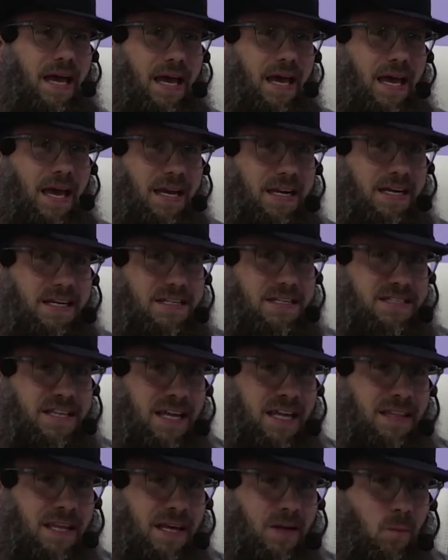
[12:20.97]
And it is
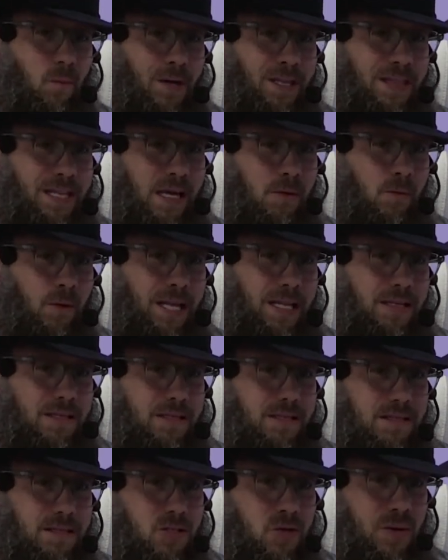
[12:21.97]
said that when they
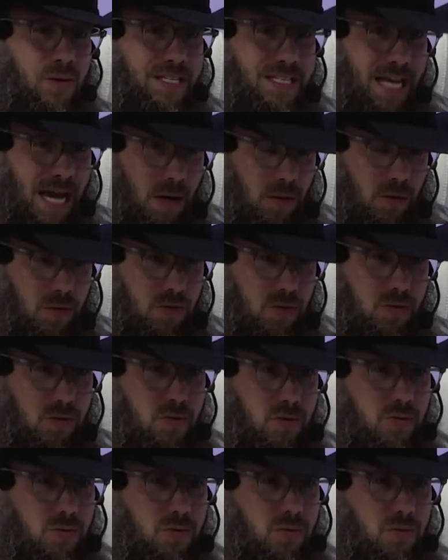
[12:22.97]
went to his house,